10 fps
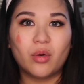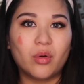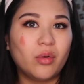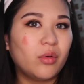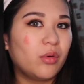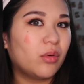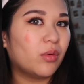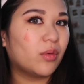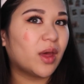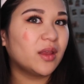
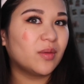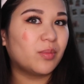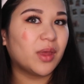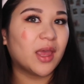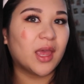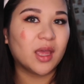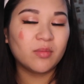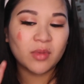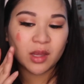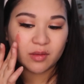Oh, that's
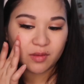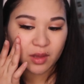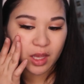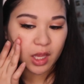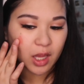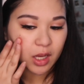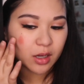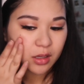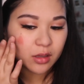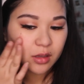pigmented.